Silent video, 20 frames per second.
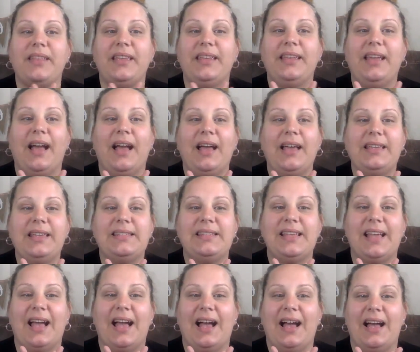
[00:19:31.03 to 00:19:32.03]

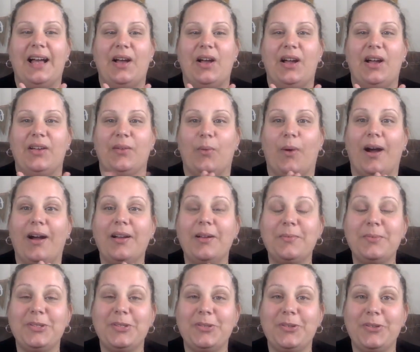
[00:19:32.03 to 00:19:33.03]
guys,
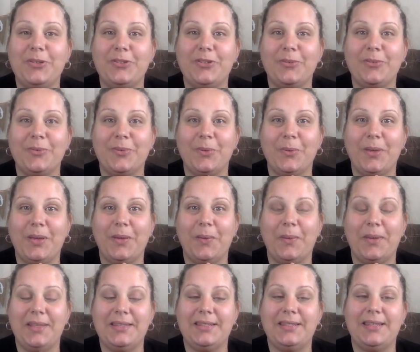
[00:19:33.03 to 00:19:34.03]
welcome to YouTube of the Week
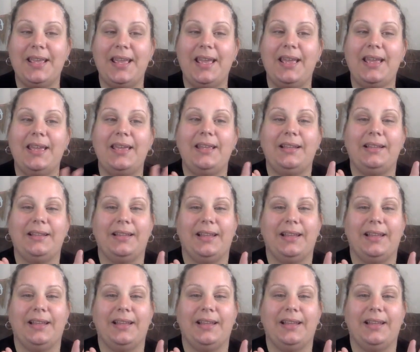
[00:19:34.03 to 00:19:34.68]
Wednesday.